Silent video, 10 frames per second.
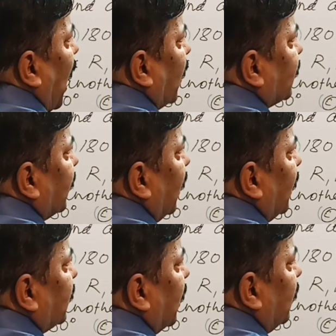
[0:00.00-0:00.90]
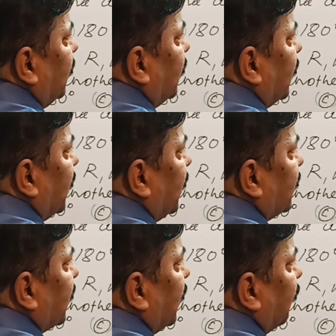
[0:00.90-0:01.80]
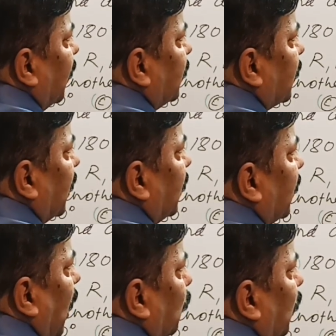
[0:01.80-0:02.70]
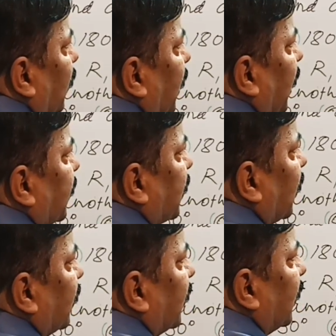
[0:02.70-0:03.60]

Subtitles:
acceleration is in vertically downward direction,